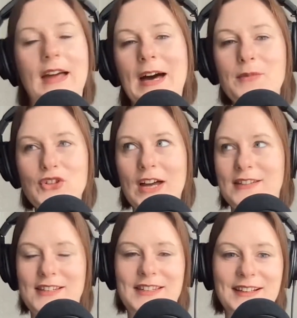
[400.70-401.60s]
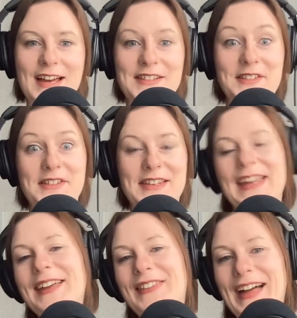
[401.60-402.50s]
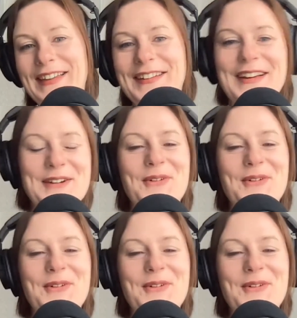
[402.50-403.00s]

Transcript: how much artistic license is here then?